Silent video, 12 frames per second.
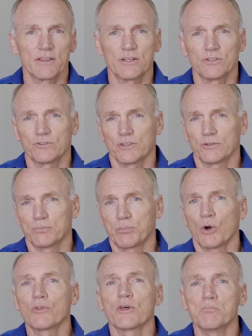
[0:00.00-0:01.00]
this as
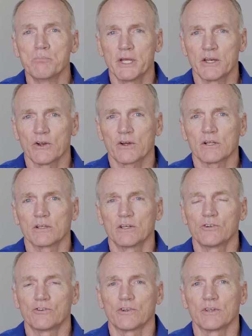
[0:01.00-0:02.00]
both a mid-air
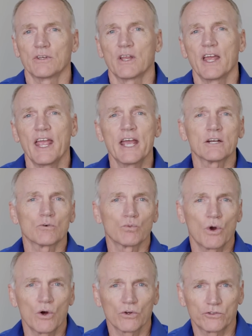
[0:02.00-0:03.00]
collision and a
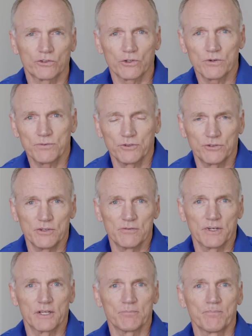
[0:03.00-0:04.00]
wrong surface
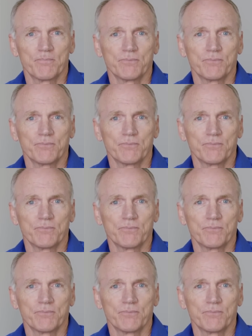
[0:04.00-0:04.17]
event.